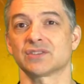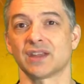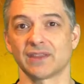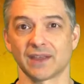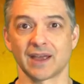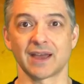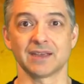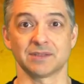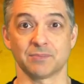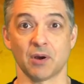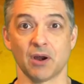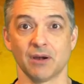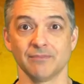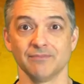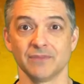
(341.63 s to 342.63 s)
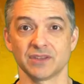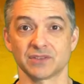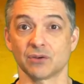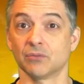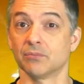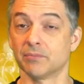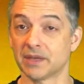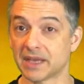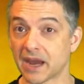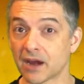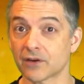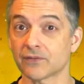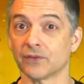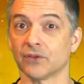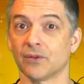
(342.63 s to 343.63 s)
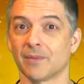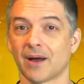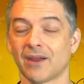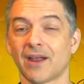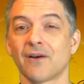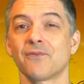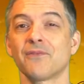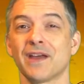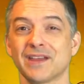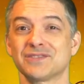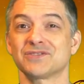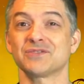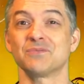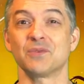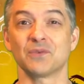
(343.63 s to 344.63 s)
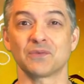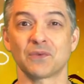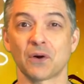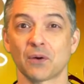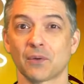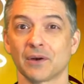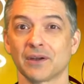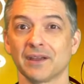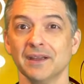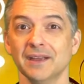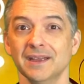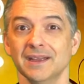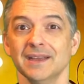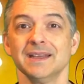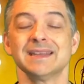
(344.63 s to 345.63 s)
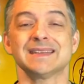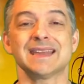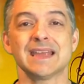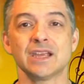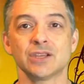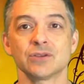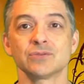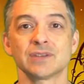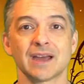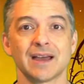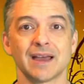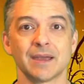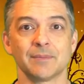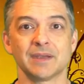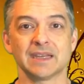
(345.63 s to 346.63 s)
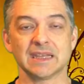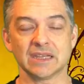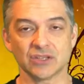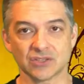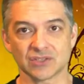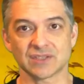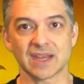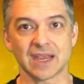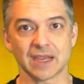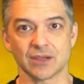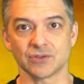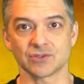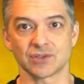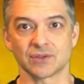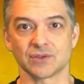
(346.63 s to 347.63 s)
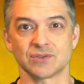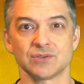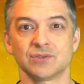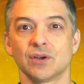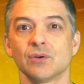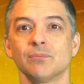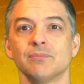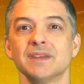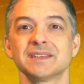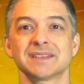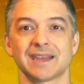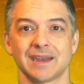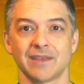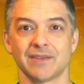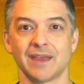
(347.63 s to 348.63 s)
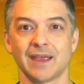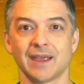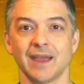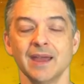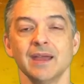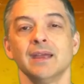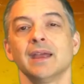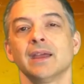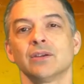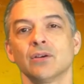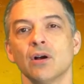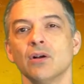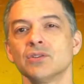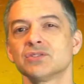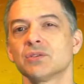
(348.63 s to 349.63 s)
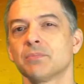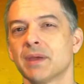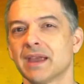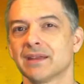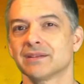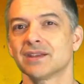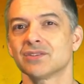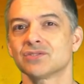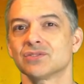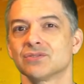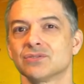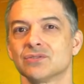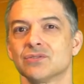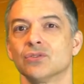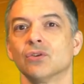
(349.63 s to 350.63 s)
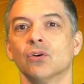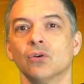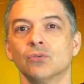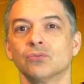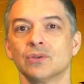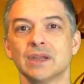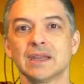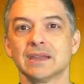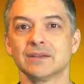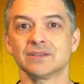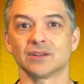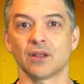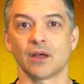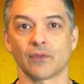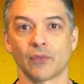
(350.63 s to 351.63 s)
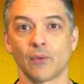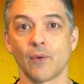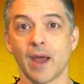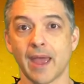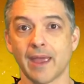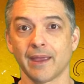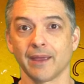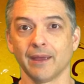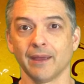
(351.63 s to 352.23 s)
on the guy's part. So be careful about how fast you move forward. Take your time at each stage so that you don't miss anything, and you're also paying attention to your own needs along the way.